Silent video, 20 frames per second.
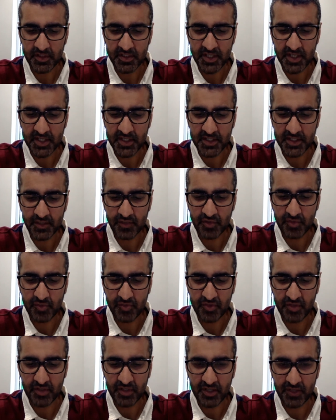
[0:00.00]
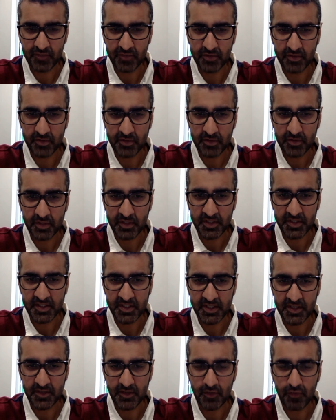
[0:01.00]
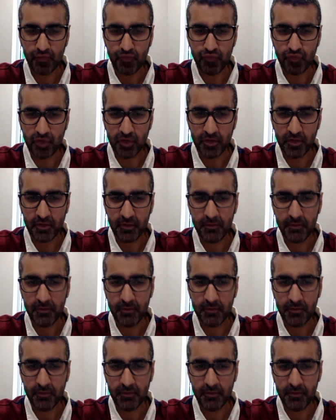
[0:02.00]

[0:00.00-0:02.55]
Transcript: tightened his grip around Aaron, and said, run.